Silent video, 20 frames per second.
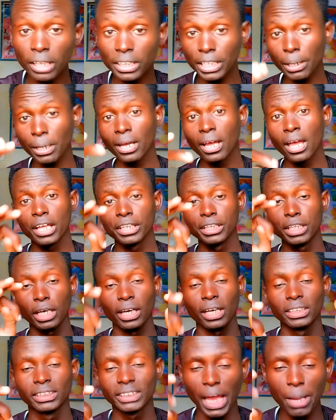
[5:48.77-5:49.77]

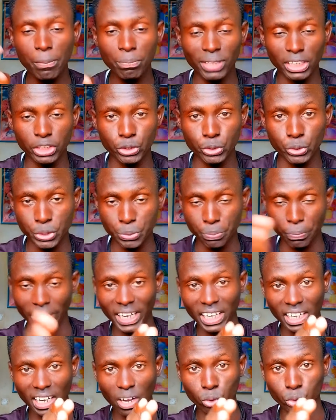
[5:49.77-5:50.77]
The time that you
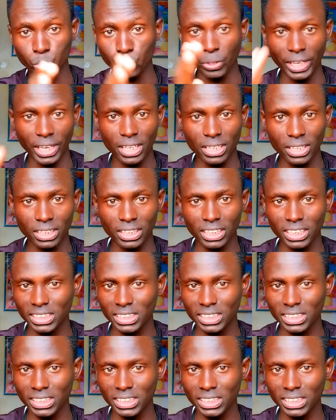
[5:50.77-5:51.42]
spend now together,